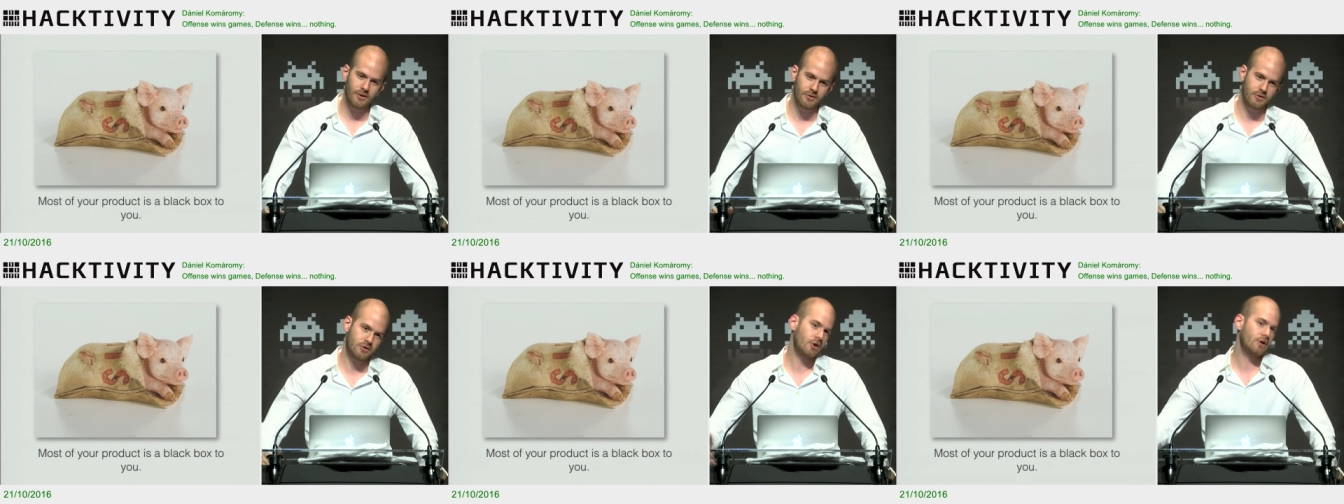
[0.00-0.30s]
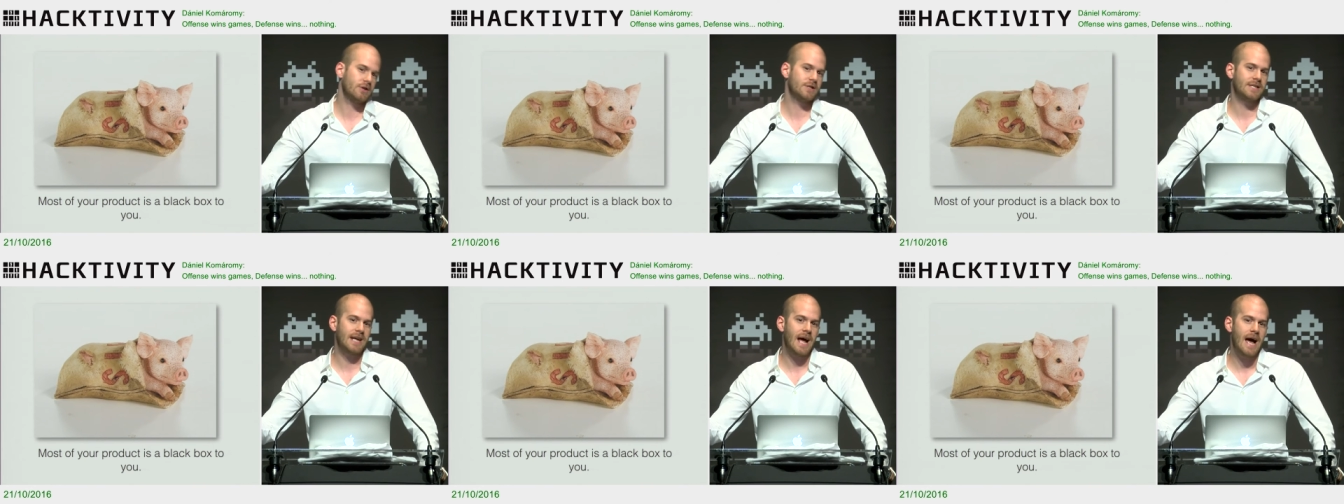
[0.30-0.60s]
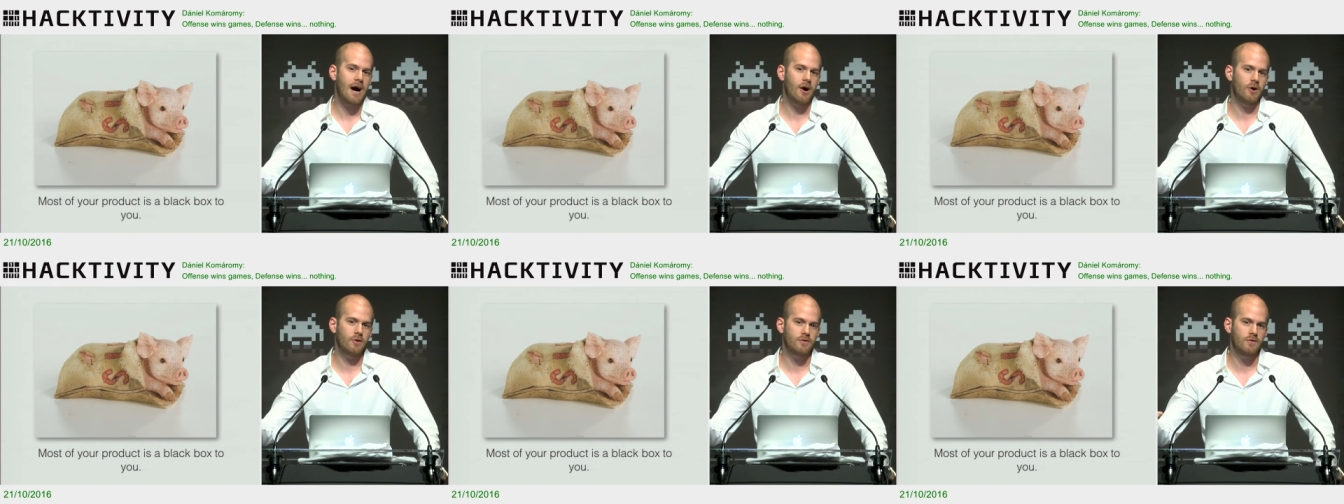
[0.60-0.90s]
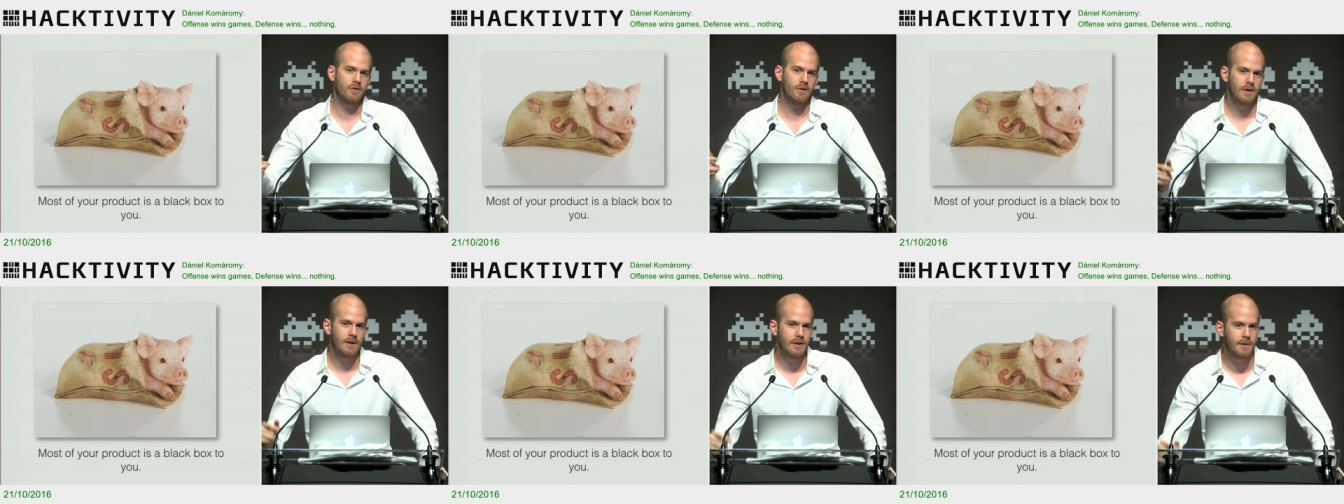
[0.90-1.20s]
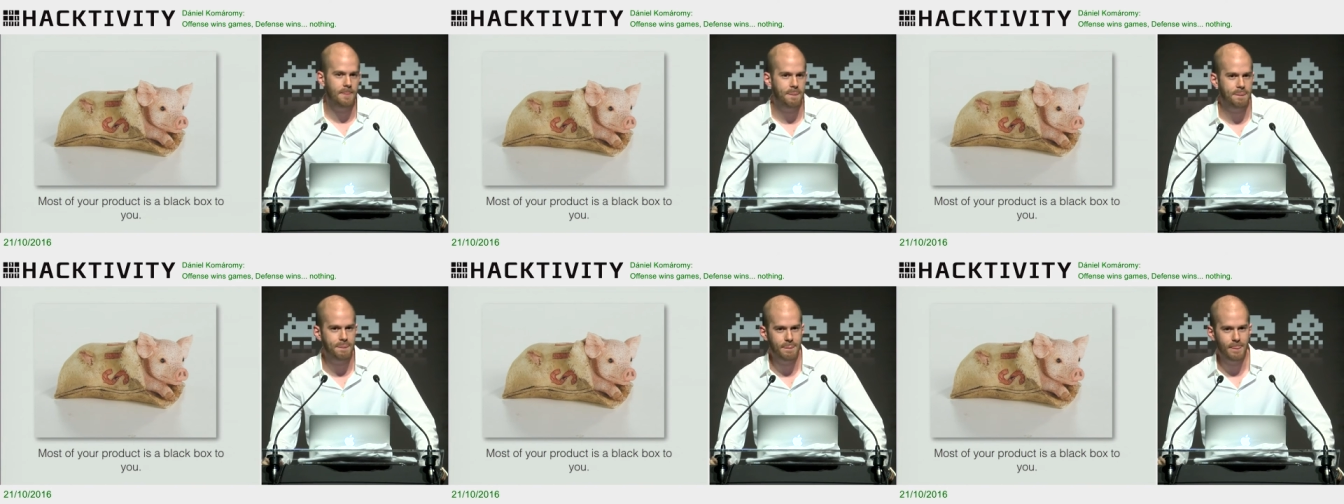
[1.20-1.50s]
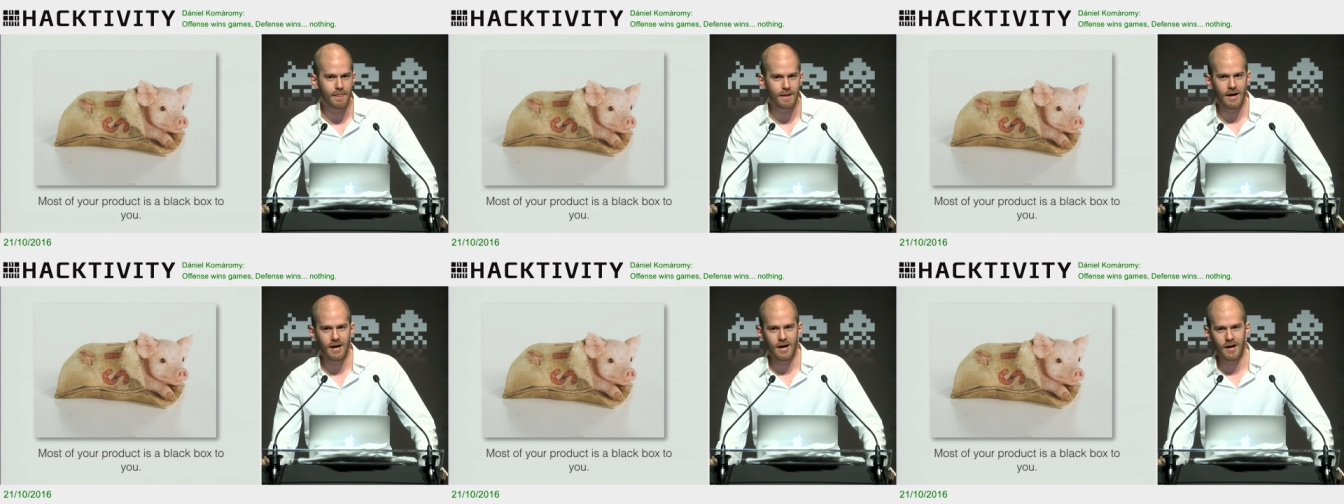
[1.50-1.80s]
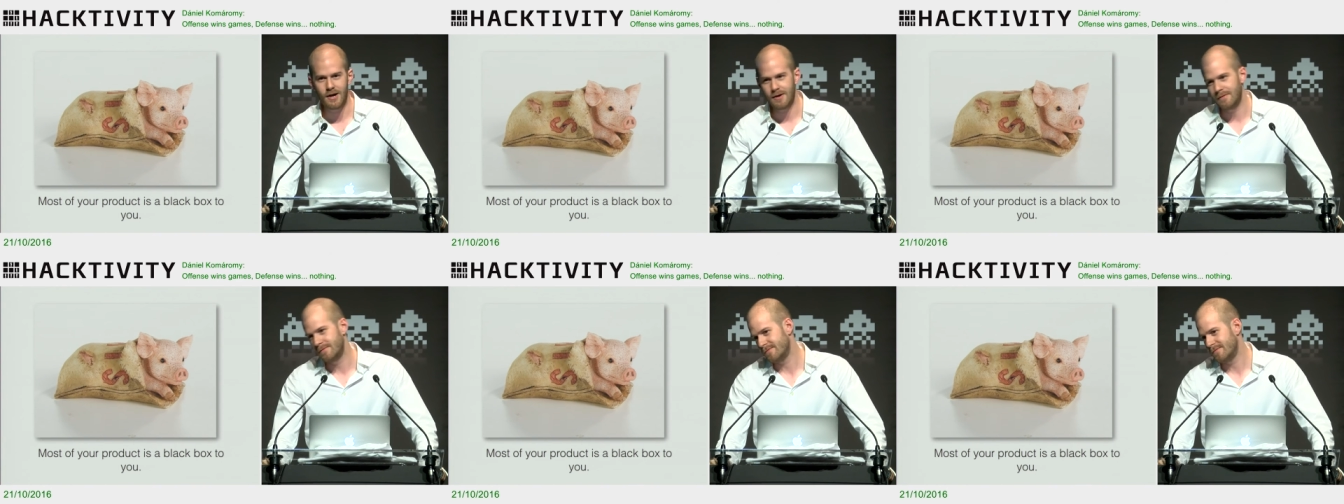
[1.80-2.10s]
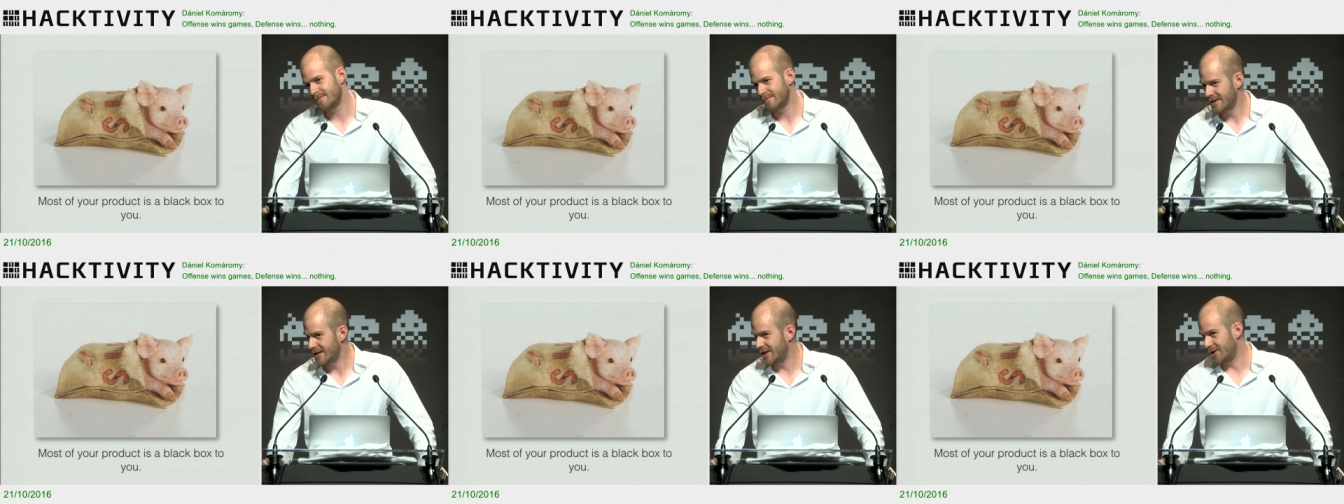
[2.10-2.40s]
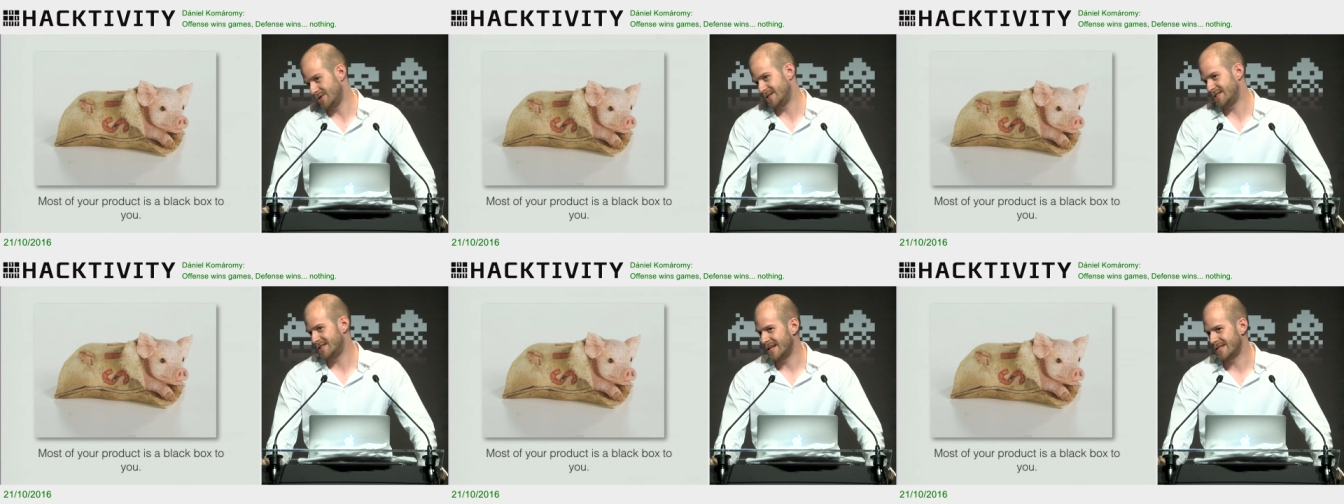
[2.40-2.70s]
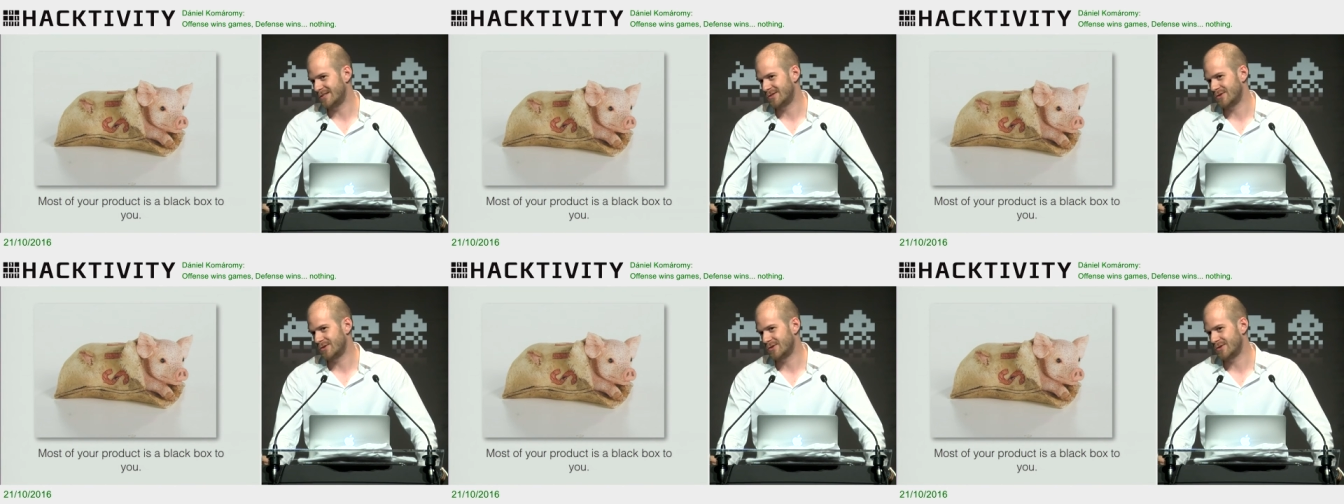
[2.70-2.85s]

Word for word: Turns out, it's not